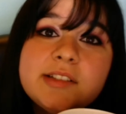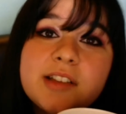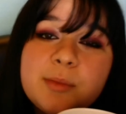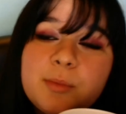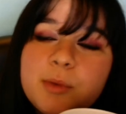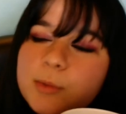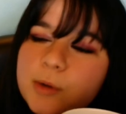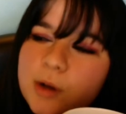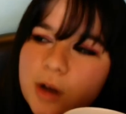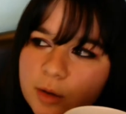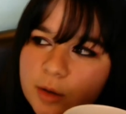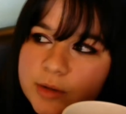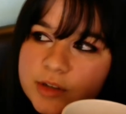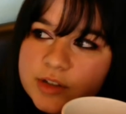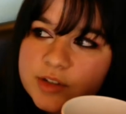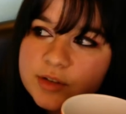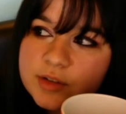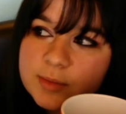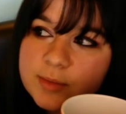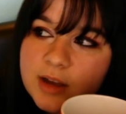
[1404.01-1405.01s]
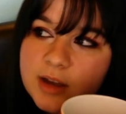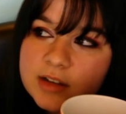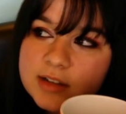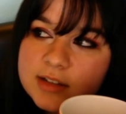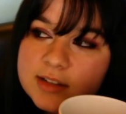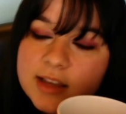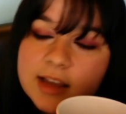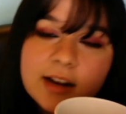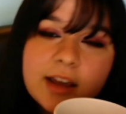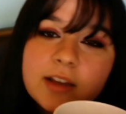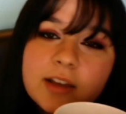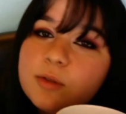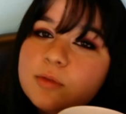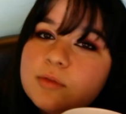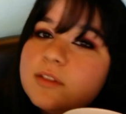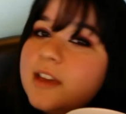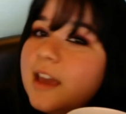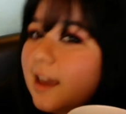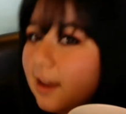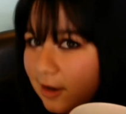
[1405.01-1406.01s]
and we will always use mugs, and I
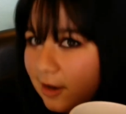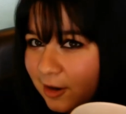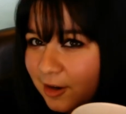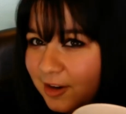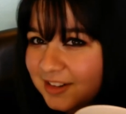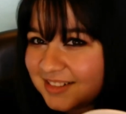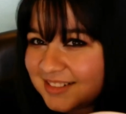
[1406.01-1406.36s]
don't care